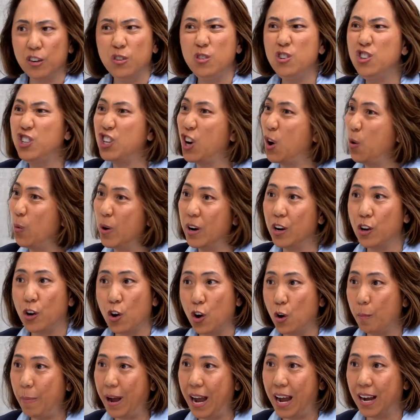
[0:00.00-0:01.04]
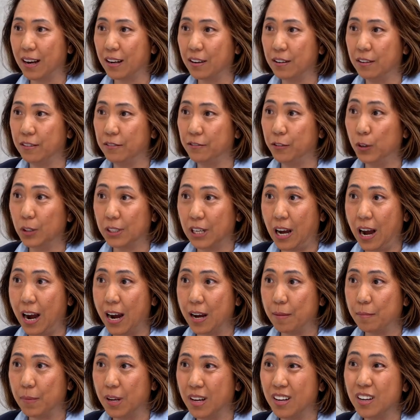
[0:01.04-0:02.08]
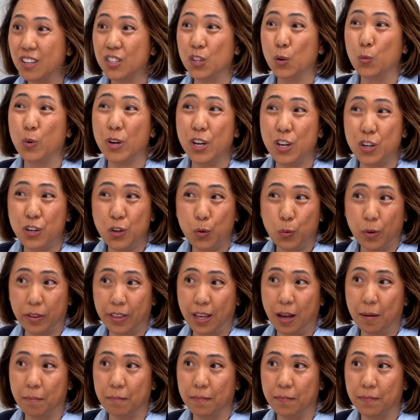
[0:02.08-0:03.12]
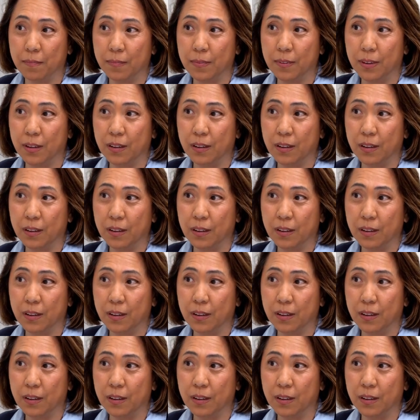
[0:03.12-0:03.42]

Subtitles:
who don't want to go back full time. So what do you do with them?